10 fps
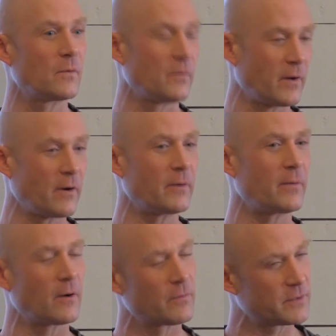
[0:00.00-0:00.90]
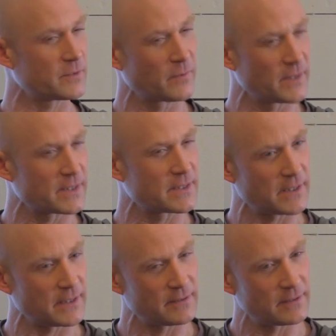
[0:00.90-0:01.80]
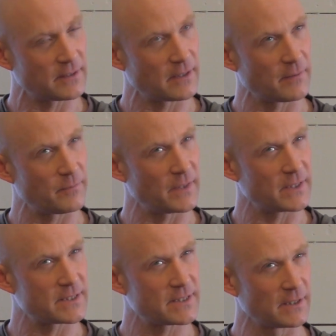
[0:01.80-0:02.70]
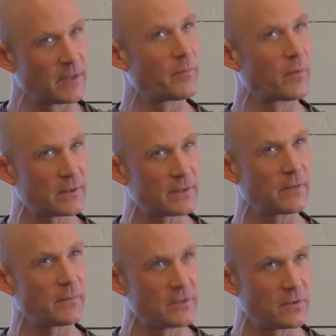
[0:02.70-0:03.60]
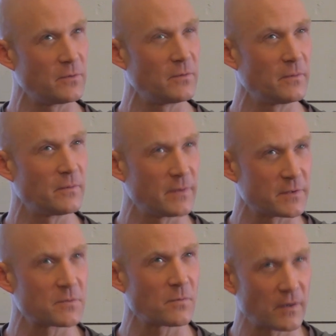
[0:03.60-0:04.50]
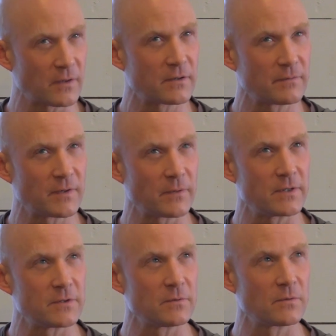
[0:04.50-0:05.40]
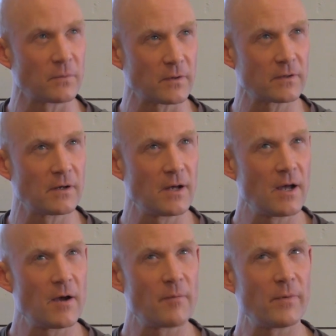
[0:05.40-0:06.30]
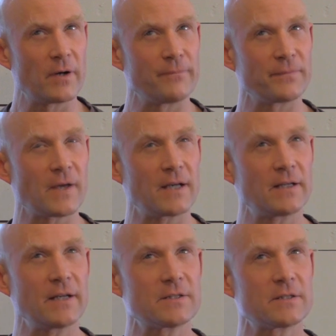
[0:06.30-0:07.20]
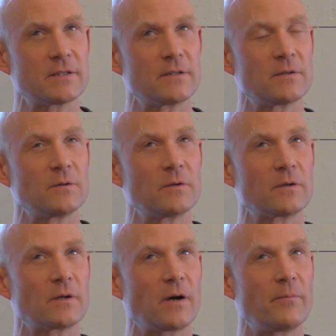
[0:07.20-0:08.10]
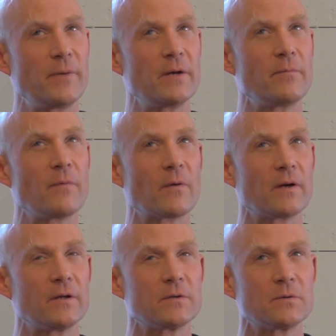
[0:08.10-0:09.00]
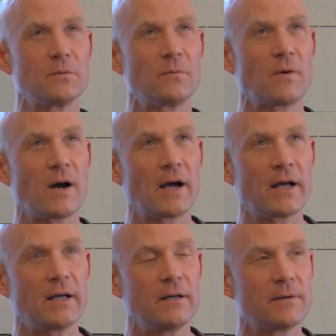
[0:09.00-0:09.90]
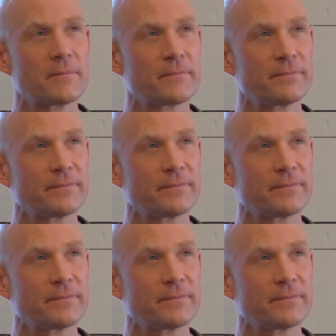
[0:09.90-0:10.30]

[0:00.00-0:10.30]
We already went over some reasons that it's still important that we do this work, that we do the work. But I'd like to look a bit more into why